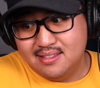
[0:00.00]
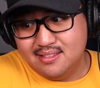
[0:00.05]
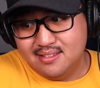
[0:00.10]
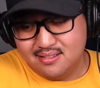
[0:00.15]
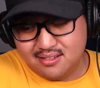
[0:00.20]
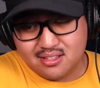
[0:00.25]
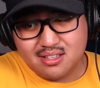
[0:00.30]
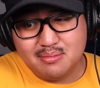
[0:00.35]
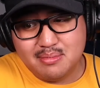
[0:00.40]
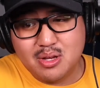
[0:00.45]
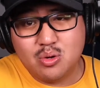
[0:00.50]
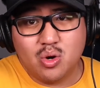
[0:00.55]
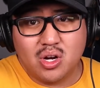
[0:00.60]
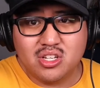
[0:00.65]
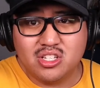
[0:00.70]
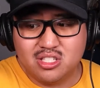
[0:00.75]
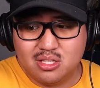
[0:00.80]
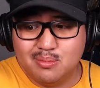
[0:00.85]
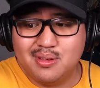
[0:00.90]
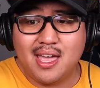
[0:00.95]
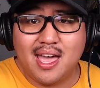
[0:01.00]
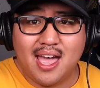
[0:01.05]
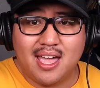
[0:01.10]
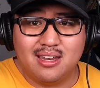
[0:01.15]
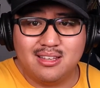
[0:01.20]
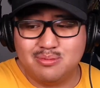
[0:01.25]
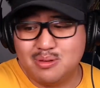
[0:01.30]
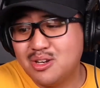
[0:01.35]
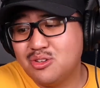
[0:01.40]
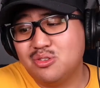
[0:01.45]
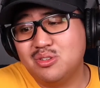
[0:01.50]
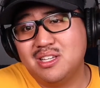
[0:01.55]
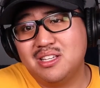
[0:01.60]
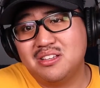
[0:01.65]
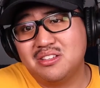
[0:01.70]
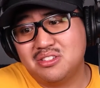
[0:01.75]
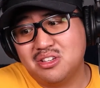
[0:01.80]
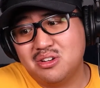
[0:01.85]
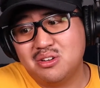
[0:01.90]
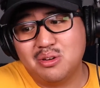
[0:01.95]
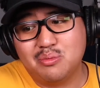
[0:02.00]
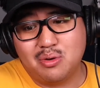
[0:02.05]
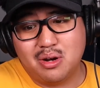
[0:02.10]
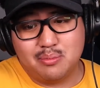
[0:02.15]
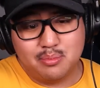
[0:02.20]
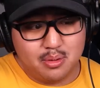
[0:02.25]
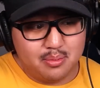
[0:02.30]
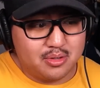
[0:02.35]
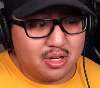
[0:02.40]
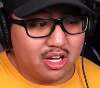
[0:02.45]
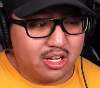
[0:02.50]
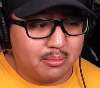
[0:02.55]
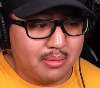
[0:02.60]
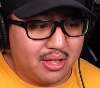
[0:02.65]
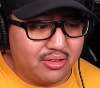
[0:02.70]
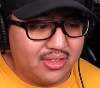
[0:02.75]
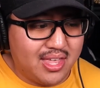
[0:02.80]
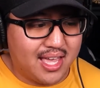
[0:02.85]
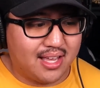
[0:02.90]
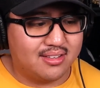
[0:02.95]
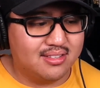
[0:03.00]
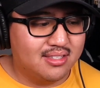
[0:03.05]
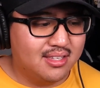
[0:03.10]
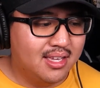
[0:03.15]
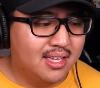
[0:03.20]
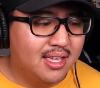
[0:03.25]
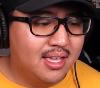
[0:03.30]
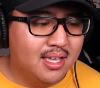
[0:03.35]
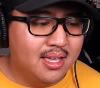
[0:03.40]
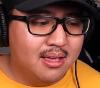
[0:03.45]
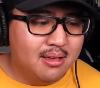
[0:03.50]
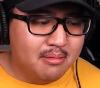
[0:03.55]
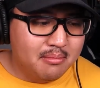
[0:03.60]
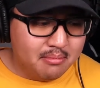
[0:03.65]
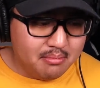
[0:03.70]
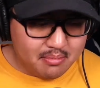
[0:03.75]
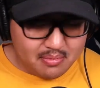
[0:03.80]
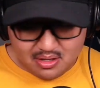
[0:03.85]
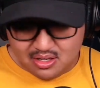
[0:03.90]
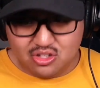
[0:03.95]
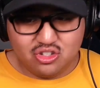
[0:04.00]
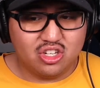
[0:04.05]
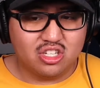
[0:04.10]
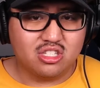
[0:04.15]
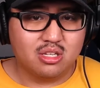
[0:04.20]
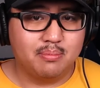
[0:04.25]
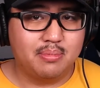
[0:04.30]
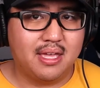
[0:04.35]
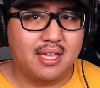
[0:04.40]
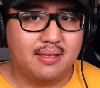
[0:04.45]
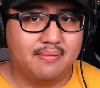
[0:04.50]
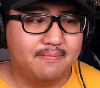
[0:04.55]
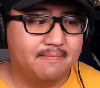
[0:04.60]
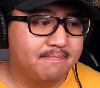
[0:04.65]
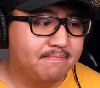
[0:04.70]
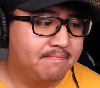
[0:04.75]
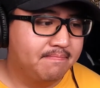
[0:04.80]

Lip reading: there's going to be questions to be had, especially considering what I'm going to talk about next in just a bit.